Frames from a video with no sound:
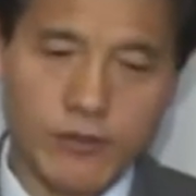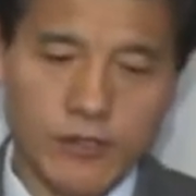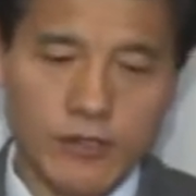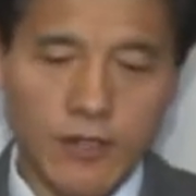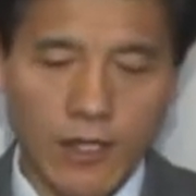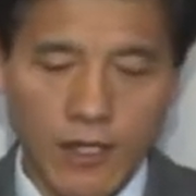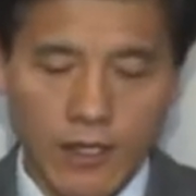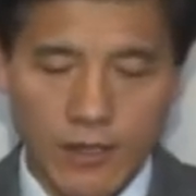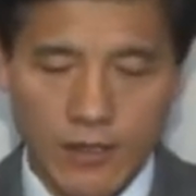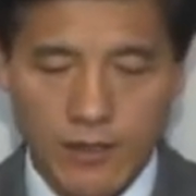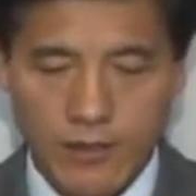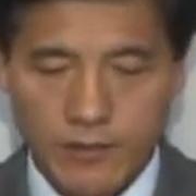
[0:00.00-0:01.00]
can
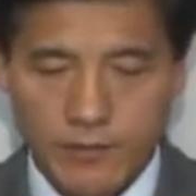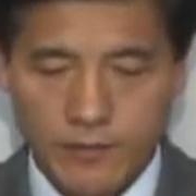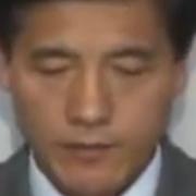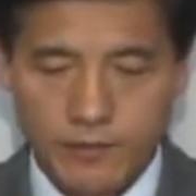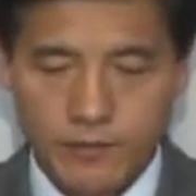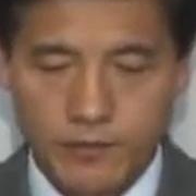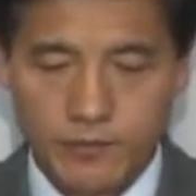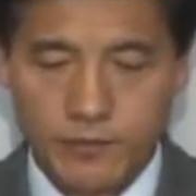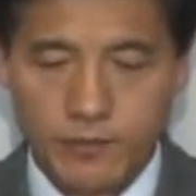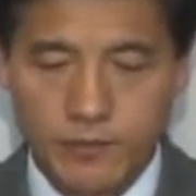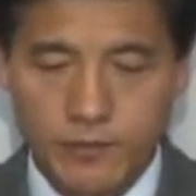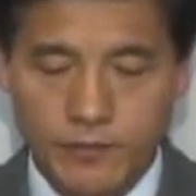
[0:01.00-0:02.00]
discern the
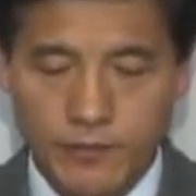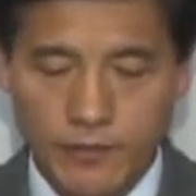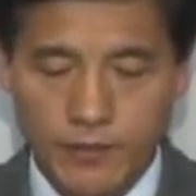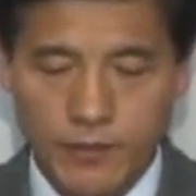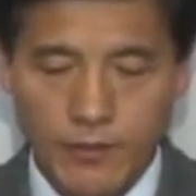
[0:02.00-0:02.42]
times.